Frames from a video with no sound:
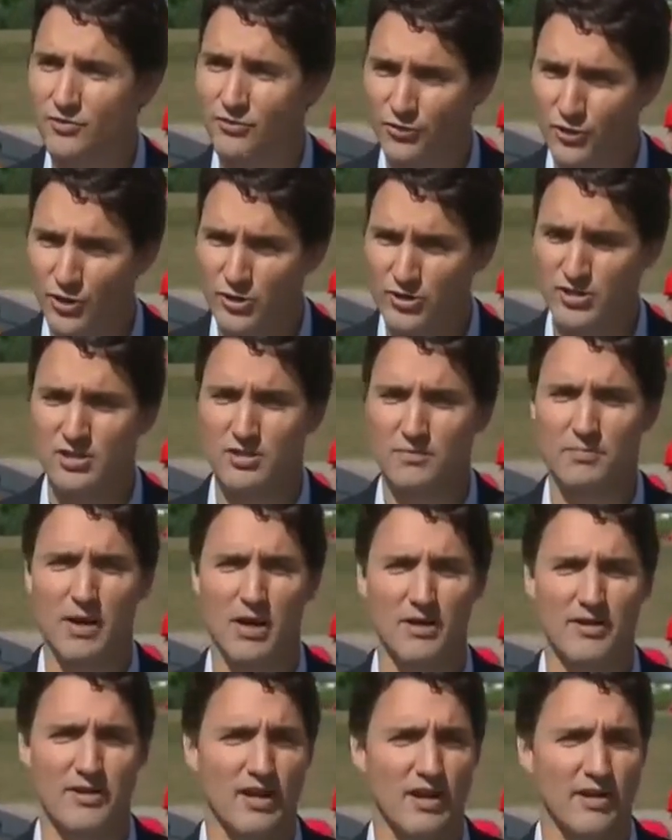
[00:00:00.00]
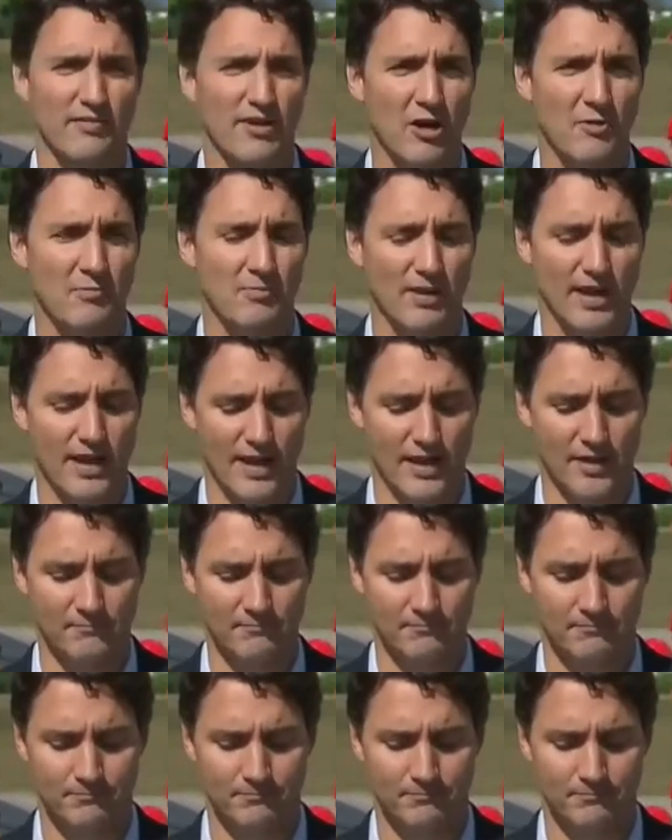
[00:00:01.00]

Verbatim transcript: first part of our plan.